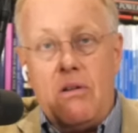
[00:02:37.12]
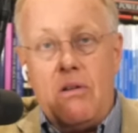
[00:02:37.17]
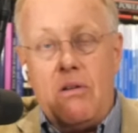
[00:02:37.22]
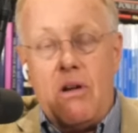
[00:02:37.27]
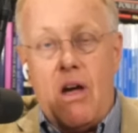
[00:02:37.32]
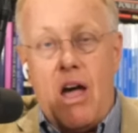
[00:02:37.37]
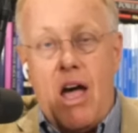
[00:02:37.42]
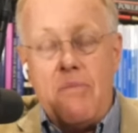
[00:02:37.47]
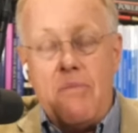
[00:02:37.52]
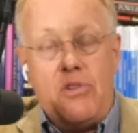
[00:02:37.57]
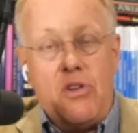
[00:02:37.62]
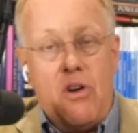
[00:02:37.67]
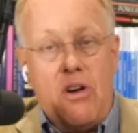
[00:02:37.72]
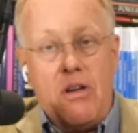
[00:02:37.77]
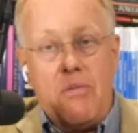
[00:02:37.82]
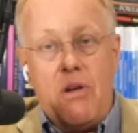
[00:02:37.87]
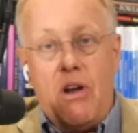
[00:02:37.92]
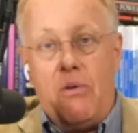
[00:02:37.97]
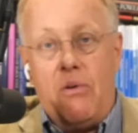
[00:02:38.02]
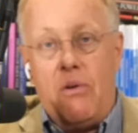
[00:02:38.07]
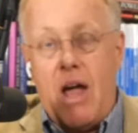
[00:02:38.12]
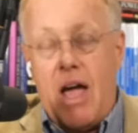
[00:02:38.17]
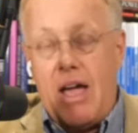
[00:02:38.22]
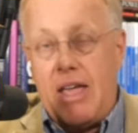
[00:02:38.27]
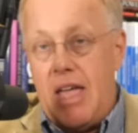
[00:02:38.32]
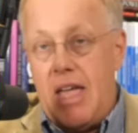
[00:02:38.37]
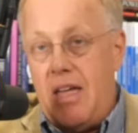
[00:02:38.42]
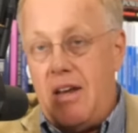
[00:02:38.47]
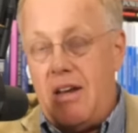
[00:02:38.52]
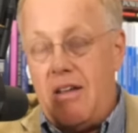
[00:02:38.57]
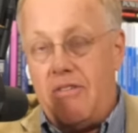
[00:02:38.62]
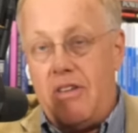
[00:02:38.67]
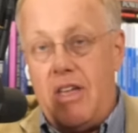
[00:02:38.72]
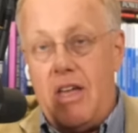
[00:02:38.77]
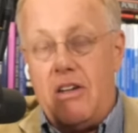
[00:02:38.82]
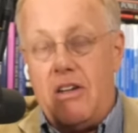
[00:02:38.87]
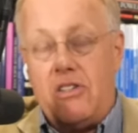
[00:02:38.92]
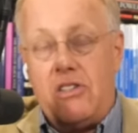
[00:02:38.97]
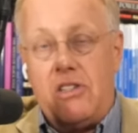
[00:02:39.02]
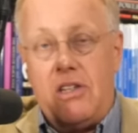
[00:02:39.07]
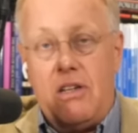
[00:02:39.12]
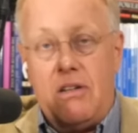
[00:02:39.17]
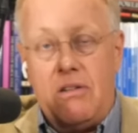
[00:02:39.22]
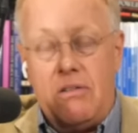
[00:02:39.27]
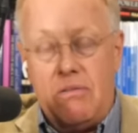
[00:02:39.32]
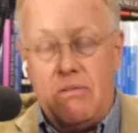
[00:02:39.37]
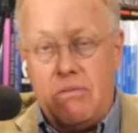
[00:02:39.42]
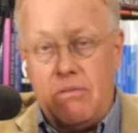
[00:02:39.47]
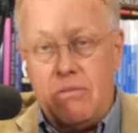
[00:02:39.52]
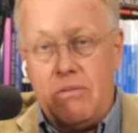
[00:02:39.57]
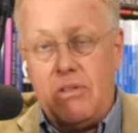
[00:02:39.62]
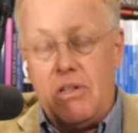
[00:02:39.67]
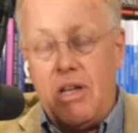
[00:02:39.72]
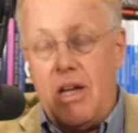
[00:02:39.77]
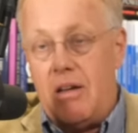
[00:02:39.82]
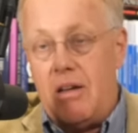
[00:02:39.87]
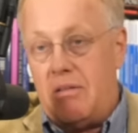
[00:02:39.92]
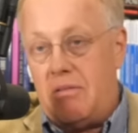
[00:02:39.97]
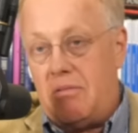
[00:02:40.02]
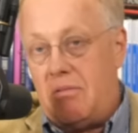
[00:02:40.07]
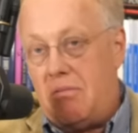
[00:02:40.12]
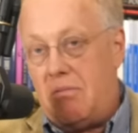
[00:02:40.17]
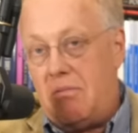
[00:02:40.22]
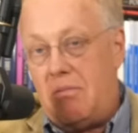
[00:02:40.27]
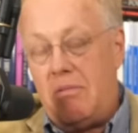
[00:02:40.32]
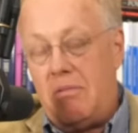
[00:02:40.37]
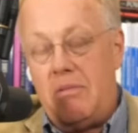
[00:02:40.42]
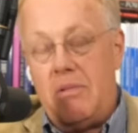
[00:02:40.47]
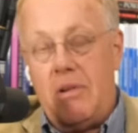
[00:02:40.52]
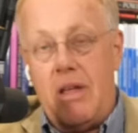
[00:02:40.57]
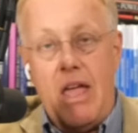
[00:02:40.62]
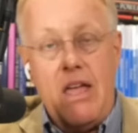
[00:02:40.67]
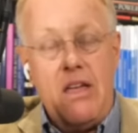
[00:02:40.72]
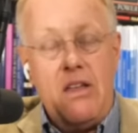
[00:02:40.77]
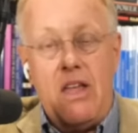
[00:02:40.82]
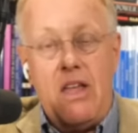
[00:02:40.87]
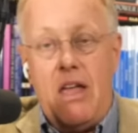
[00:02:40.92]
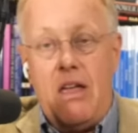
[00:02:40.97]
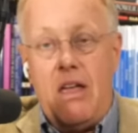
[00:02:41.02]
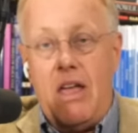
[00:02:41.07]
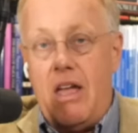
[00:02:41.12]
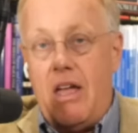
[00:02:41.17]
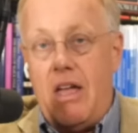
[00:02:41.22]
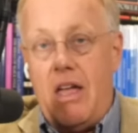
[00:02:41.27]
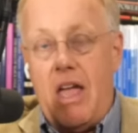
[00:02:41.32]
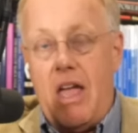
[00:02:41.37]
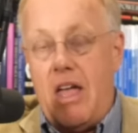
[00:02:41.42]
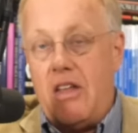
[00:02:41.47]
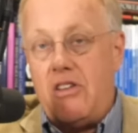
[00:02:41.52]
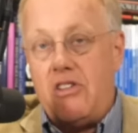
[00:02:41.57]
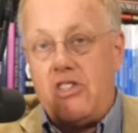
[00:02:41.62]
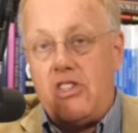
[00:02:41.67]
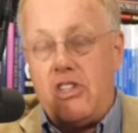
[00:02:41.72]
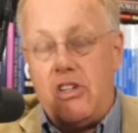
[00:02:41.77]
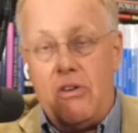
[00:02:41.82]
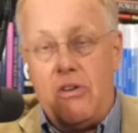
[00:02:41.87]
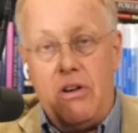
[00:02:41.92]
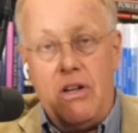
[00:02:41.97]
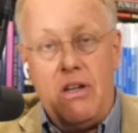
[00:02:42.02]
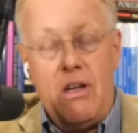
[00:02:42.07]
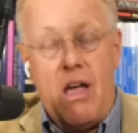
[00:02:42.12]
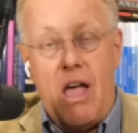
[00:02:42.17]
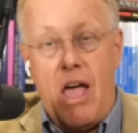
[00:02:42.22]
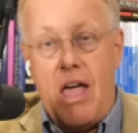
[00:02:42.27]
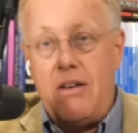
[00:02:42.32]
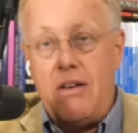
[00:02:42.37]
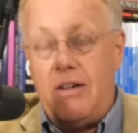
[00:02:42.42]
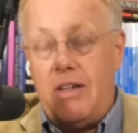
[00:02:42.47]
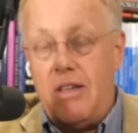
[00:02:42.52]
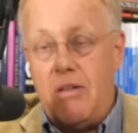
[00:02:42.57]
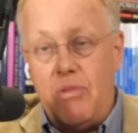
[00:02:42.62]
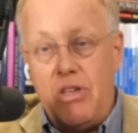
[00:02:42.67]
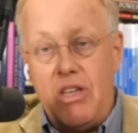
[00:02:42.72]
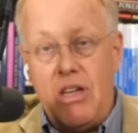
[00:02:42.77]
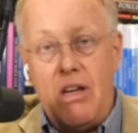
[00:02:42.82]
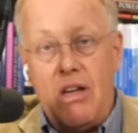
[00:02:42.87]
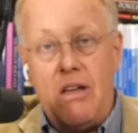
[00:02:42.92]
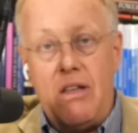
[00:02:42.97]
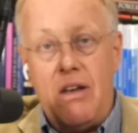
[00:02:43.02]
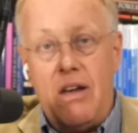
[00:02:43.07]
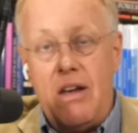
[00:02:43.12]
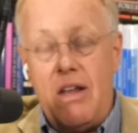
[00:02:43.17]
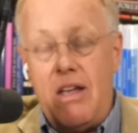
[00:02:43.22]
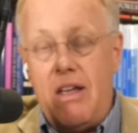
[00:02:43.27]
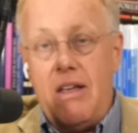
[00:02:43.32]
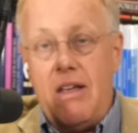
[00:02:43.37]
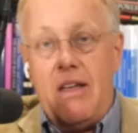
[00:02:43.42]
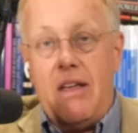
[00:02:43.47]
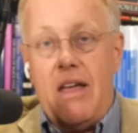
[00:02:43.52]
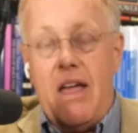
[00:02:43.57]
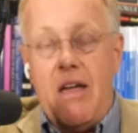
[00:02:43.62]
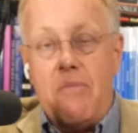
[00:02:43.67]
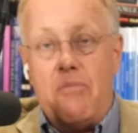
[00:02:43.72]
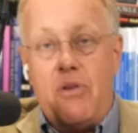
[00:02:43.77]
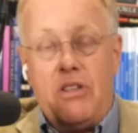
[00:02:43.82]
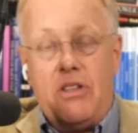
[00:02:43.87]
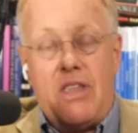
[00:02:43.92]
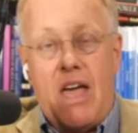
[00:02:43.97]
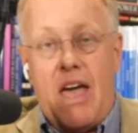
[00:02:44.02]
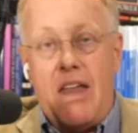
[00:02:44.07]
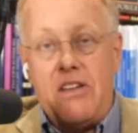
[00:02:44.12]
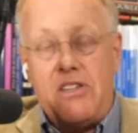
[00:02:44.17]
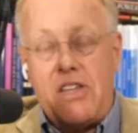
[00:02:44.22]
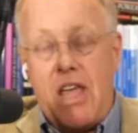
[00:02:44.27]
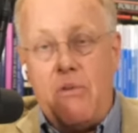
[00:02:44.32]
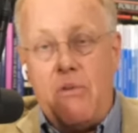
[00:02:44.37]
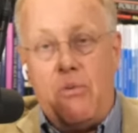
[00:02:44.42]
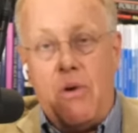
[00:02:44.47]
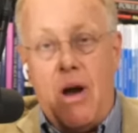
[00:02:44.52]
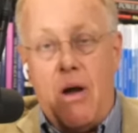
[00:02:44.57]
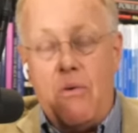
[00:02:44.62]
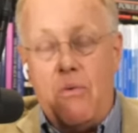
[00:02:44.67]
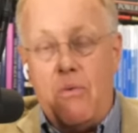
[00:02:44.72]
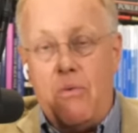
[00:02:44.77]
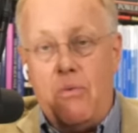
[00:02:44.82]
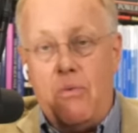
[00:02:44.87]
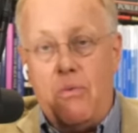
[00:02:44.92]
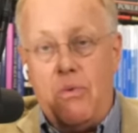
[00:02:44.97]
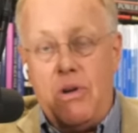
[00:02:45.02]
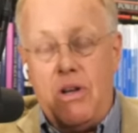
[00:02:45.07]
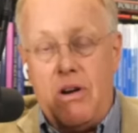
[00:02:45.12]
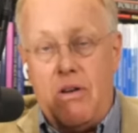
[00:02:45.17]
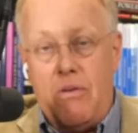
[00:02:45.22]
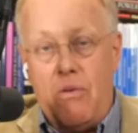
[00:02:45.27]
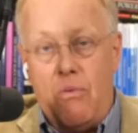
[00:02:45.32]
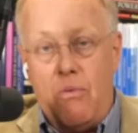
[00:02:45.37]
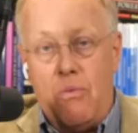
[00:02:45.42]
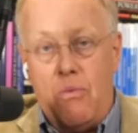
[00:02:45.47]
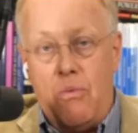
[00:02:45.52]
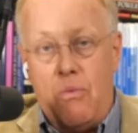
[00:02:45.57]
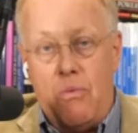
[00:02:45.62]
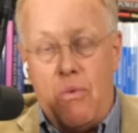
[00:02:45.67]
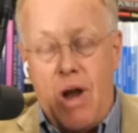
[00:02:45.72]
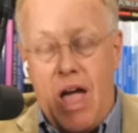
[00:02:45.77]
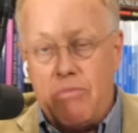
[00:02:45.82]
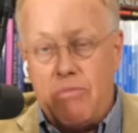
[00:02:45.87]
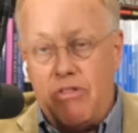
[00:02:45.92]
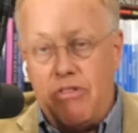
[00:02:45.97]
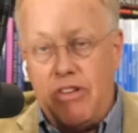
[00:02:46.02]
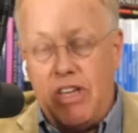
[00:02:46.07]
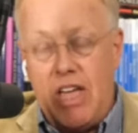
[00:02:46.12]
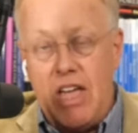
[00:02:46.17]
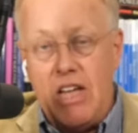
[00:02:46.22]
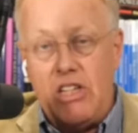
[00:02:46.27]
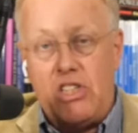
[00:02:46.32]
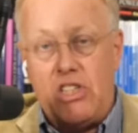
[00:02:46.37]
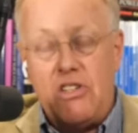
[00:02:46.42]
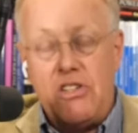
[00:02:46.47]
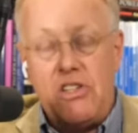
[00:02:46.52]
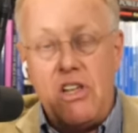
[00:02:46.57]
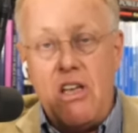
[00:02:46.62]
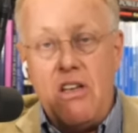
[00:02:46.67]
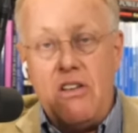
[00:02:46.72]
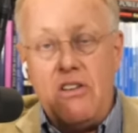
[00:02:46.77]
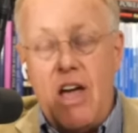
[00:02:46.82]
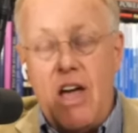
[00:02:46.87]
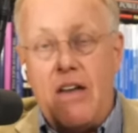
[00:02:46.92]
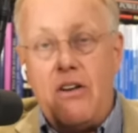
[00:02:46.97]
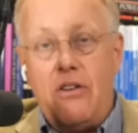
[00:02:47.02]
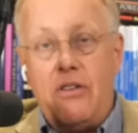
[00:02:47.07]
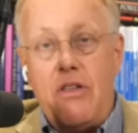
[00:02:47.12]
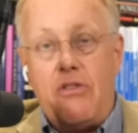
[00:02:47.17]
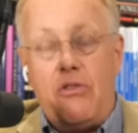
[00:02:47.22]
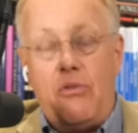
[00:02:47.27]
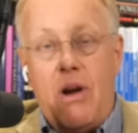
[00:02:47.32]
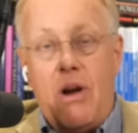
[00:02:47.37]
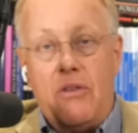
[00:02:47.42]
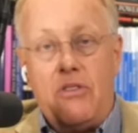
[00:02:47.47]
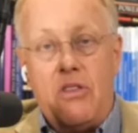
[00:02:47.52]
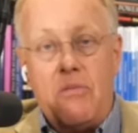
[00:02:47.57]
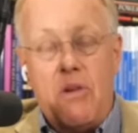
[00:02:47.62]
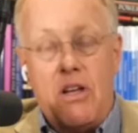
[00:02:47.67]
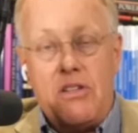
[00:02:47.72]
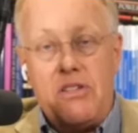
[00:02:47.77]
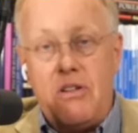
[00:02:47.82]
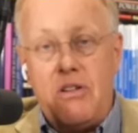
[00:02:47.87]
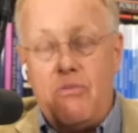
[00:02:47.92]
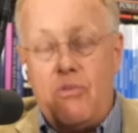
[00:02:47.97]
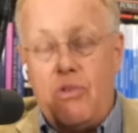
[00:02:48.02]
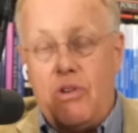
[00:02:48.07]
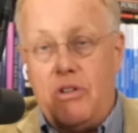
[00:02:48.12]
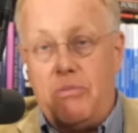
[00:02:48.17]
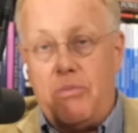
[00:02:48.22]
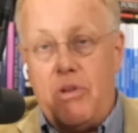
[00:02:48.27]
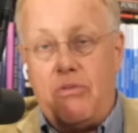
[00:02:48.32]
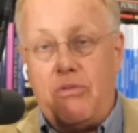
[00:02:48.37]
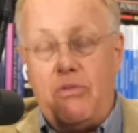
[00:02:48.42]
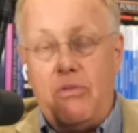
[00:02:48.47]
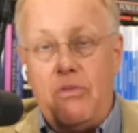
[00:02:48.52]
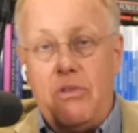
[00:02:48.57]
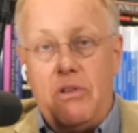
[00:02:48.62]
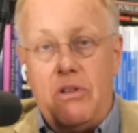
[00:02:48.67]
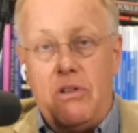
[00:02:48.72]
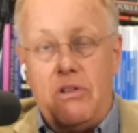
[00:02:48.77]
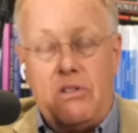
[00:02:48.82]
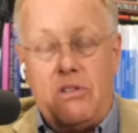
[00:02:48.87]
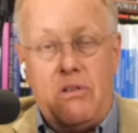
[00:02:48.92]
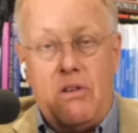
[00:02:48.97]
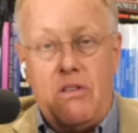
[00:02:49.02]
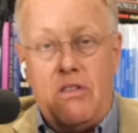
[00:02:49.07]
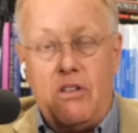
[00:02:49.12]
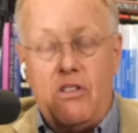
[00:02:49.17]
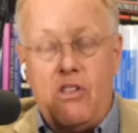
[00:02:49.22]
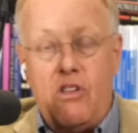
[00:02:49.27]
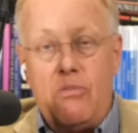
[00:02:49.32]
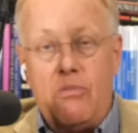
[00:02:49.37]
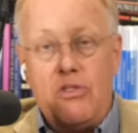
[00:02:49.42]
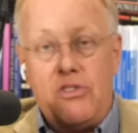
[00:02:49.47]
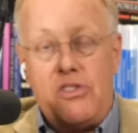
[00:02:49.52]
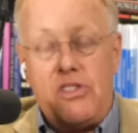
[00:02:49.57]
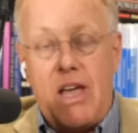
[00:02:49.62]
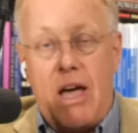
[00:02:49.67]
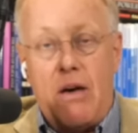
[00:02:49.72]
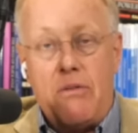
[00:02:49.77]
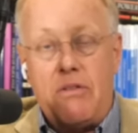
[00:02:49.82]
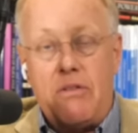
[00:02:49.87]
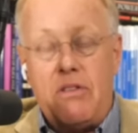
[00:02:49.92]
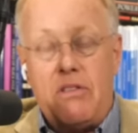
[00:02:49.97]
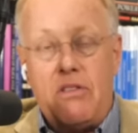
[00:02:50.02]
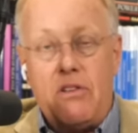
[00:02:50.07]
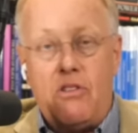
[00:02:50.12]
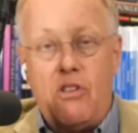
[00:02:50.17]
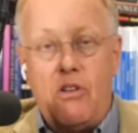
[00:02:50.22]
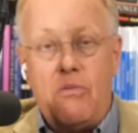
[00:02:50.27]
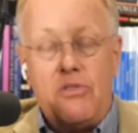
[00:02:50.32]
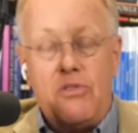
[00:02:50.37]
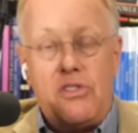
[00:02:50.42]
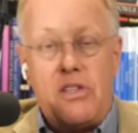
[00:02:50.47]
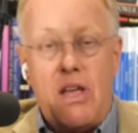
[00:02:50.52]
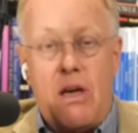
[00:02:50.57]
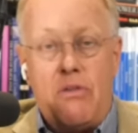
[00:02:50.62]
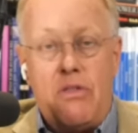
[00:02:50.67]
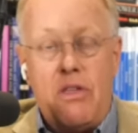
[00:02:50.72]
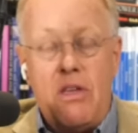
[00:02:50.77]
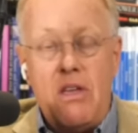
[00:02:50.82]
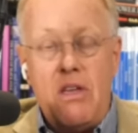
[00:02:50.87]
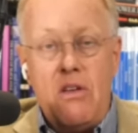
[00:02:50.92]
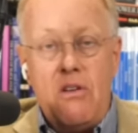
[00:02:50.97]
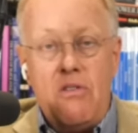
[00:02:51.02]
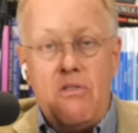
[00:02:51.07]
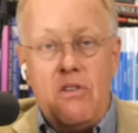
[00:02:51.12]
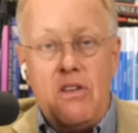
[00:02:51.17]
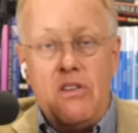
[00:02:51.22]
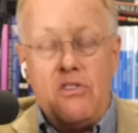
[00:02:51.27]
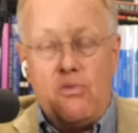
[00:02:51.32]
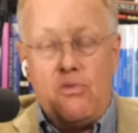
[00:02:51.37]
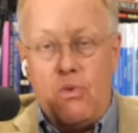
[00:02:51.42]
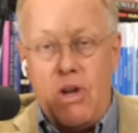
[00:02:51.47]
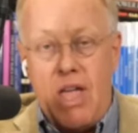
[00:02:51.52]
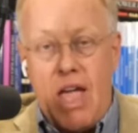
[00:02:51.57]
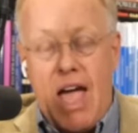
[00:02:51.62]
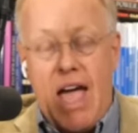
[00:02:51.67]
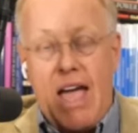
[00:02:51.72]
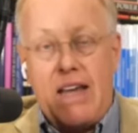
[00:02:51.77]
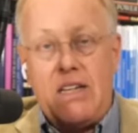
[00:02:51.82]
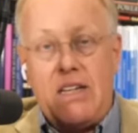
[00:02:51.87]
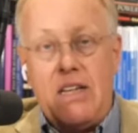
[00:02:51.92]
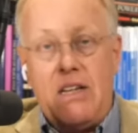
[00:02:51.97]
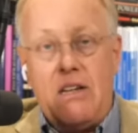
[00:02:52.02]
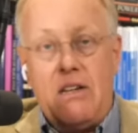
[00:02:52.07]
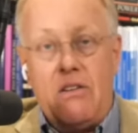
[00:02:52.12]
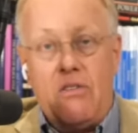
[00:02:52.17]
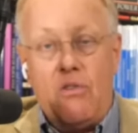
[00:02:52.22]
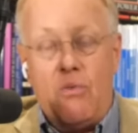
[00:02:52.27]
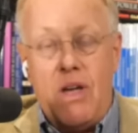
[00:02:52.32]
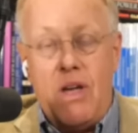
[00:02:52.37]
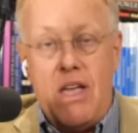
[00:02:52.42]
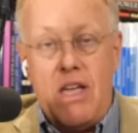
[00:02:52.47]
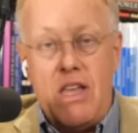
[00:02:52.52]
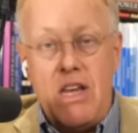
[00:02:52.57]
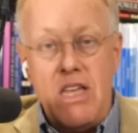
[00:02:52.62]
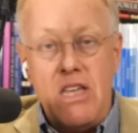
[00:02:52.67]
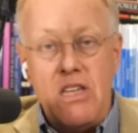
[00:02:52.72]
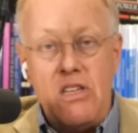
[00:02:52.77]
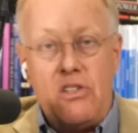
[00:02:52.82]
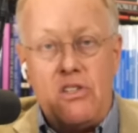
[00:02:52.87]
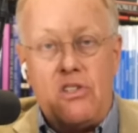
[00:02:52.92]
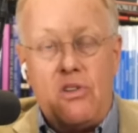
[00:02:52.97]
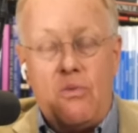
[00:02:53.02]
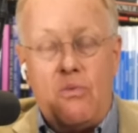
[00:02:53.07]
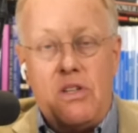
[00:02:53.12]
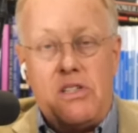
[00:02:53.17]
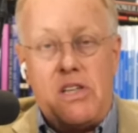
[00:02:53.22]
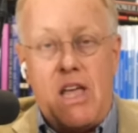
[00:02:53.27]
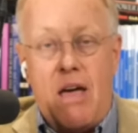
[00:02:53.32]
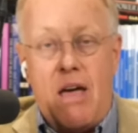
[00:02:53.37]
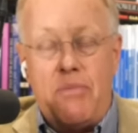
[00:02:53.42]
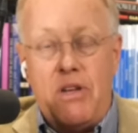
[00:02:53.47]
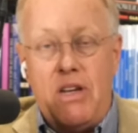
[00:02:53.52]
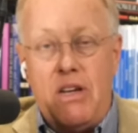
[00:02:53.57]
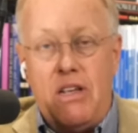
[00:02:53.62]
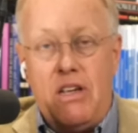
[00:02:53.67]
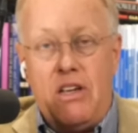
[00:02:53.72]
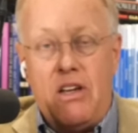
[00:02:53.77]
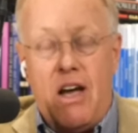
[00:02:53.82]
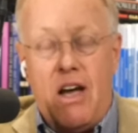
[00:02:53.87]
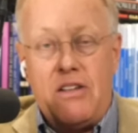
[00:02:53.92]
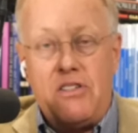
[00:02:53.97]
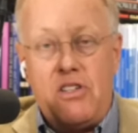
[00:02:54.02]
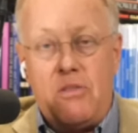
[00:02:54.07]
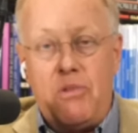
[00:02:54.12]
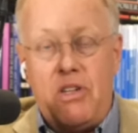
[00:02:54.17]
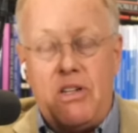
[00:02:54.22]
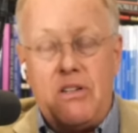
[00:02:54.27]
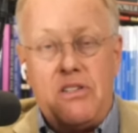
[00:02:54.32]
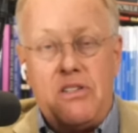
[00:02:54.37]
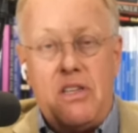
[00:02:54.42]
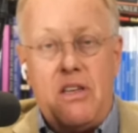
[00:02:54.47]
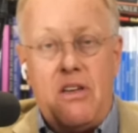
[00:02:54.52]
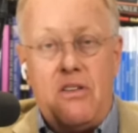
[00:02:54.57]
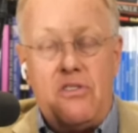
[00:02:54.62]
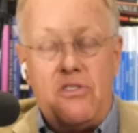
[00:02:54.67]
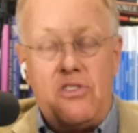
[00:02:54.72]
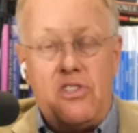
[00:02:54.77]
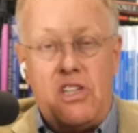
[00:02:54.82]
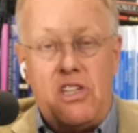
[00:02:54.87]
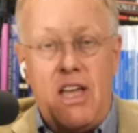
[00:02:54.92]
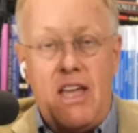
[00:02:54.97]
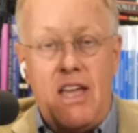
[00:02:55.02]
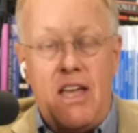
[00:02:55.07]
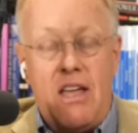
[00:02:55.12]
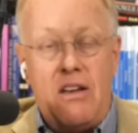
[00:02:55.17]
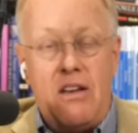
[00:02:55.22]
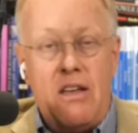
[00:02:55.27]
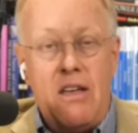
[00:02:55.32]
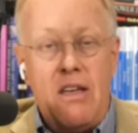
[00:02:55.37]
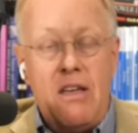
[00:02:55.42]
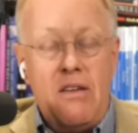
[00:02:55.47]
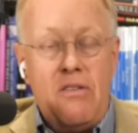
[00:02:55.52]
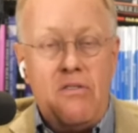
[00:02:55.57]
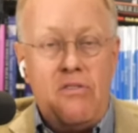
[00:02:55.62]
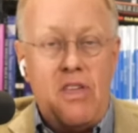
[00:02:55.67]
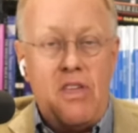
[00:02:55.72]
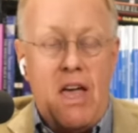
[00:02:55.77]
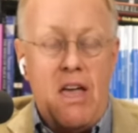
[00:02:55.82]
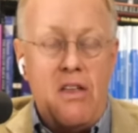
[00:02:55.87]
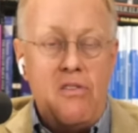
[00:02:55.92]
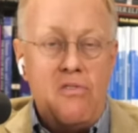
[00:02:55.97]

I'm talking about Iraq and Afghanistan. Yeah, right. Yeah. Exactly. Uh-huh. And Syria and Libya. But that has had ramifications not only throughout the Muslim world, but through the global South. The global South is reacting the way it is to what's happening in Gaza because they understand that